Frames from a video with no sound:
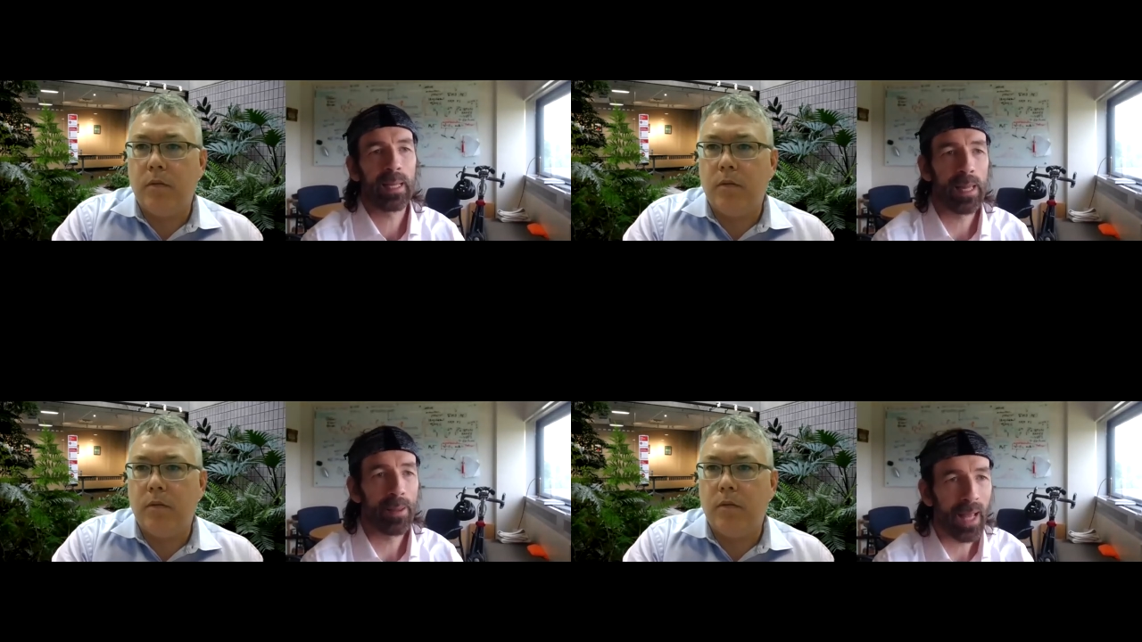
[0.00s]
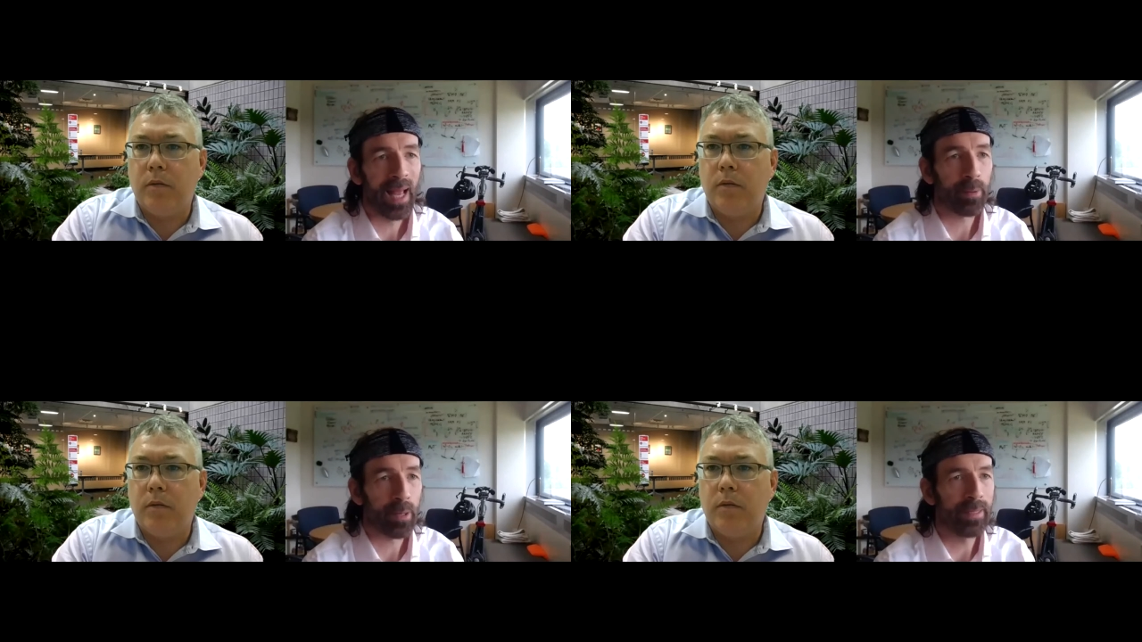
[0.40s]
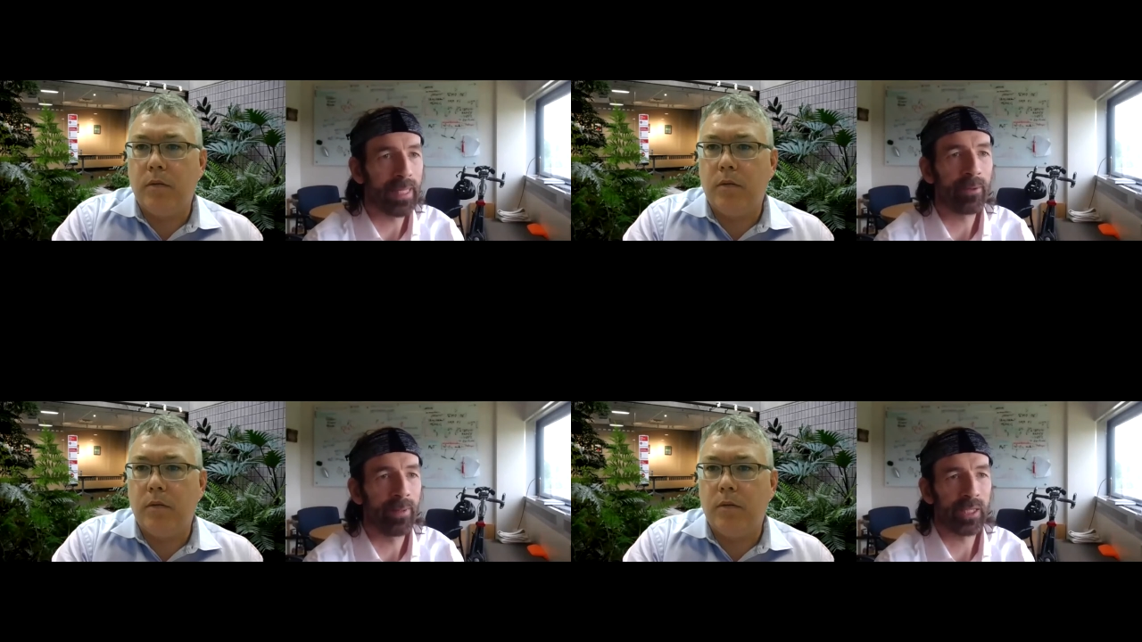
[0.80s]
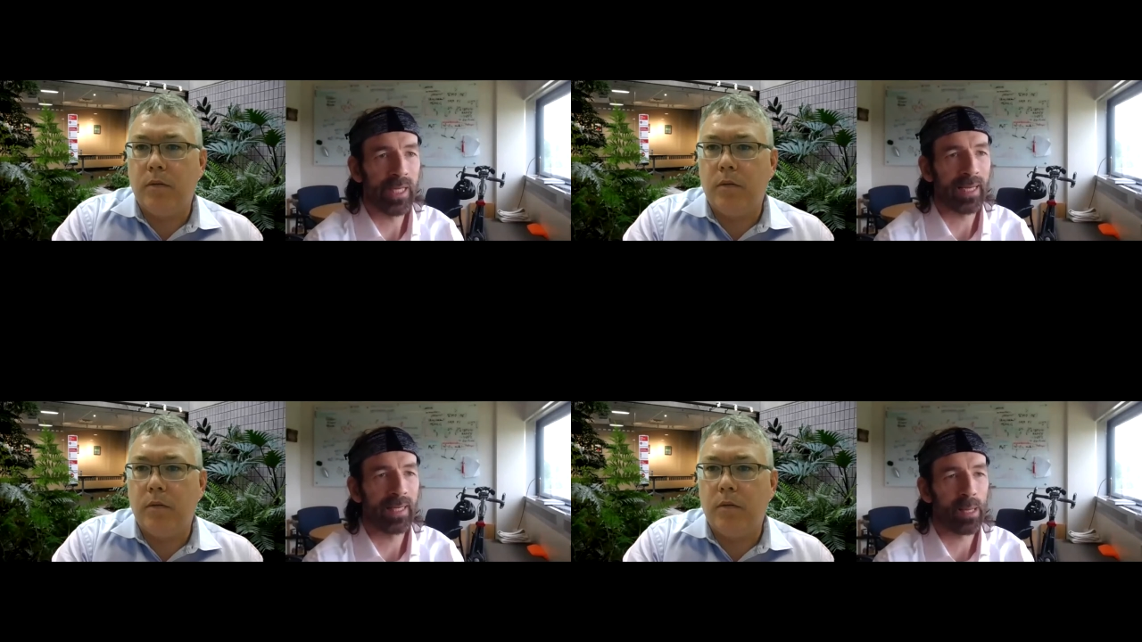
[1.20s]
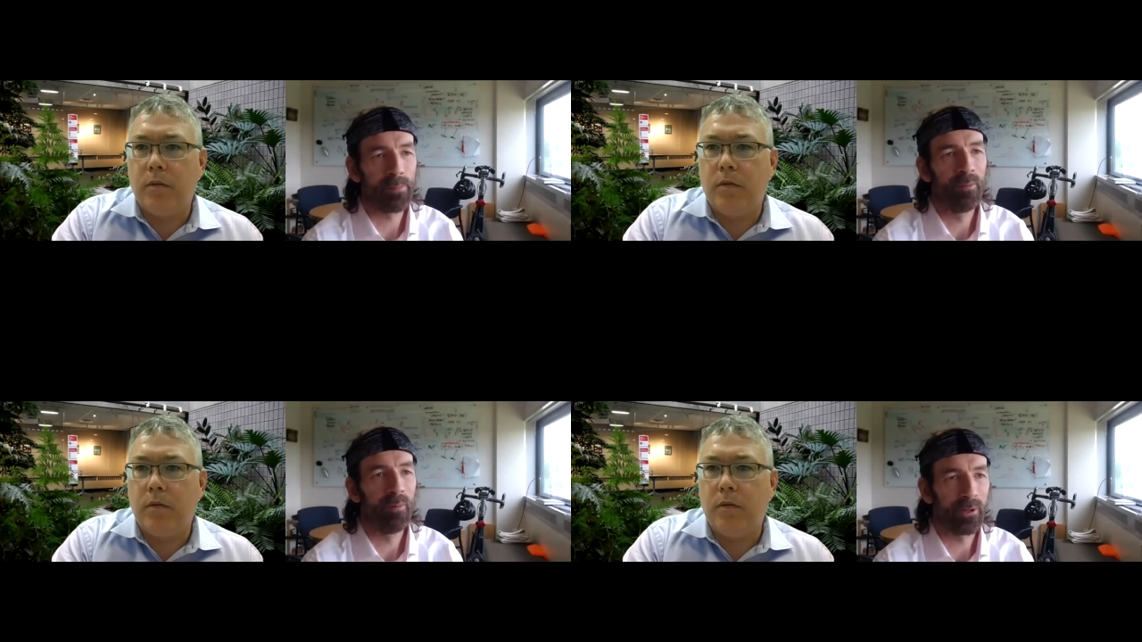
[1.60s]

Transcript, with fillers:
Speaker 1: Sometimes you need to inject the small